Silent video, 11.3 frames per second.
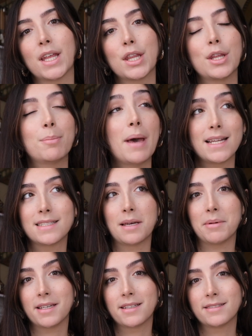The
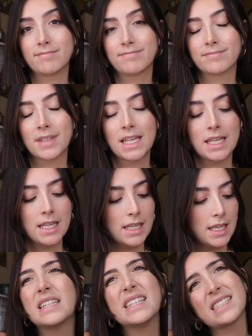pandemic.
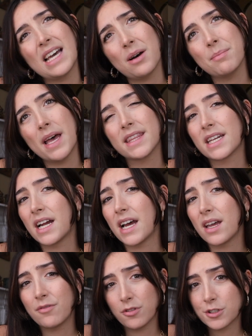This now meant that I
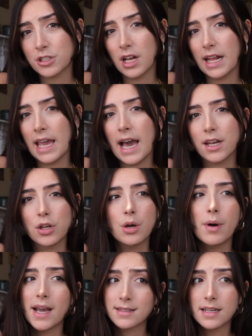unfortunately had no
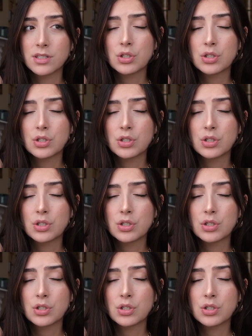access